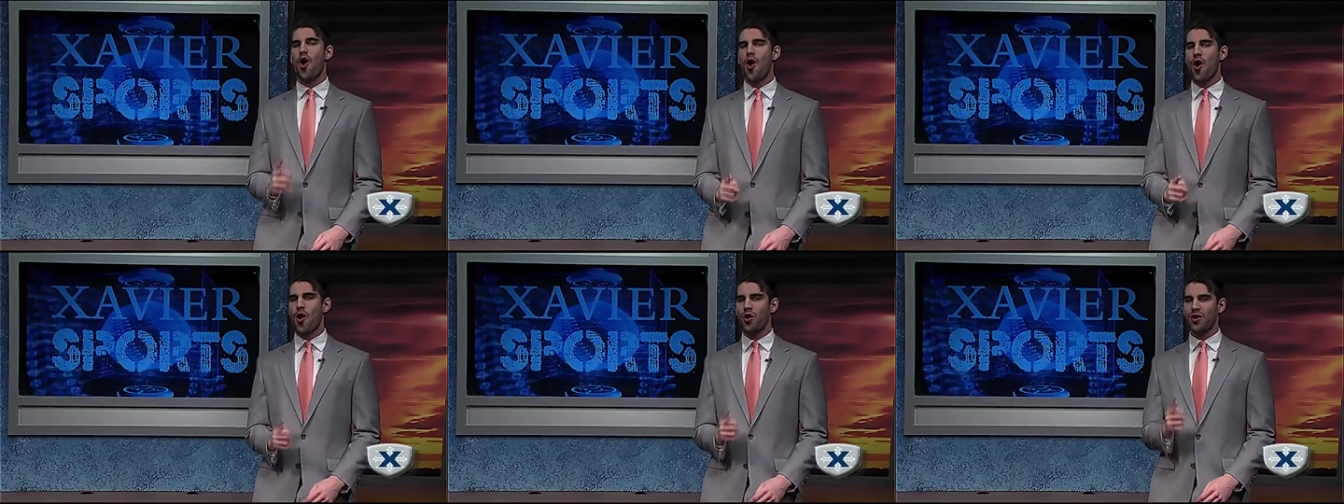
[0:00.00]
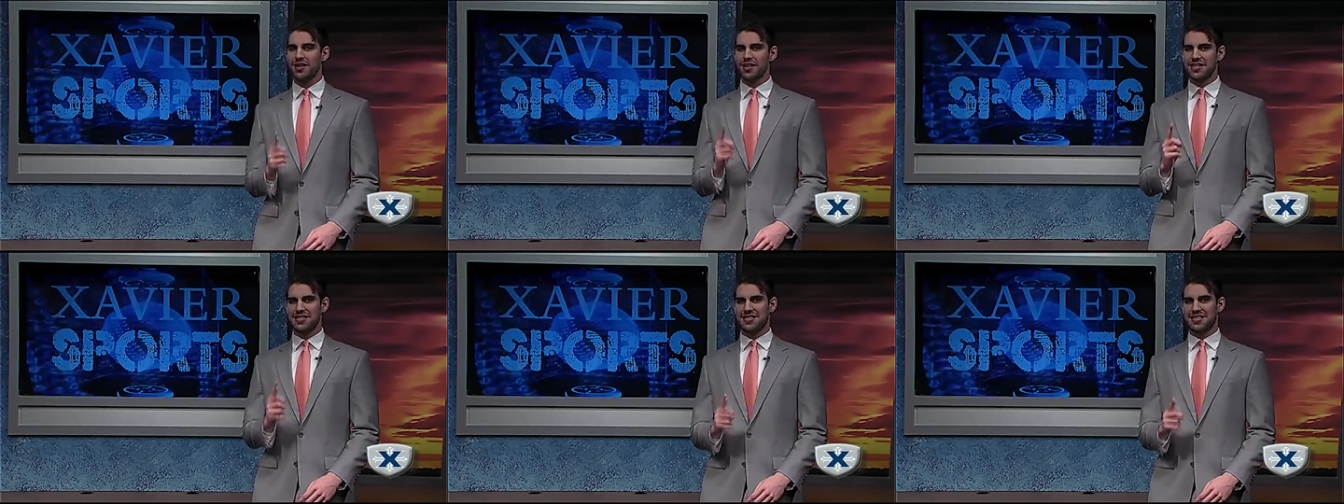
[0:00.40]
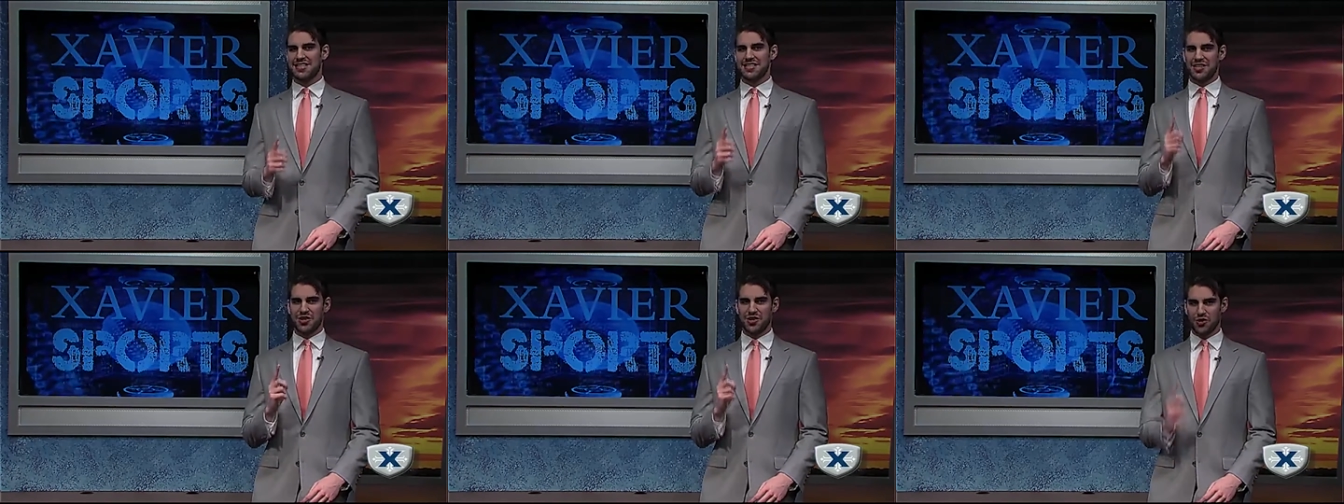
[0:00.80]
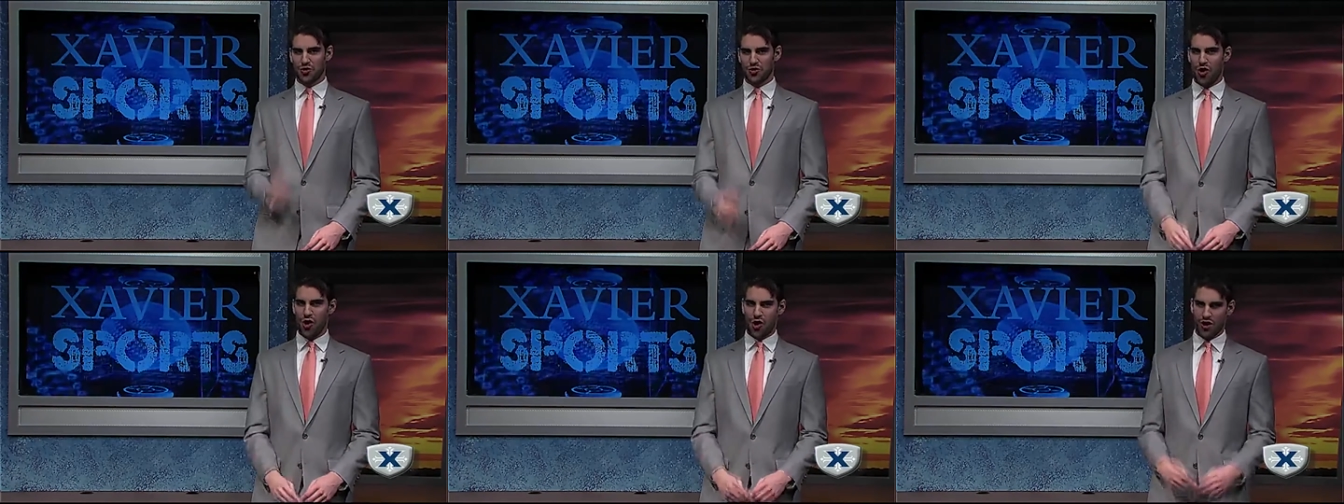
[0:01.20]
all
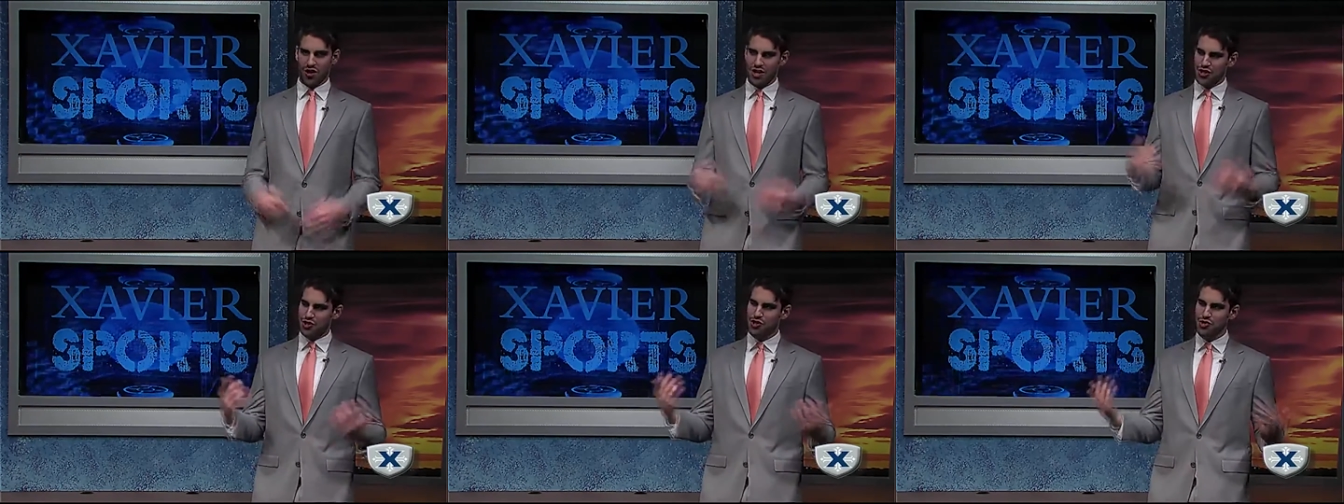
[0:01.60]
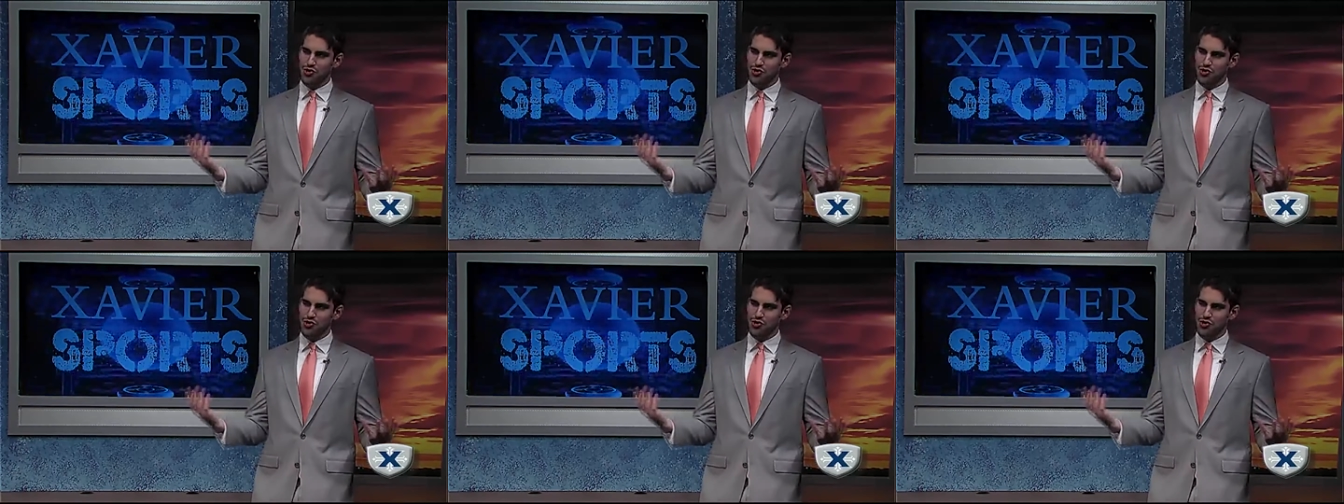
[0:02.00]
season long.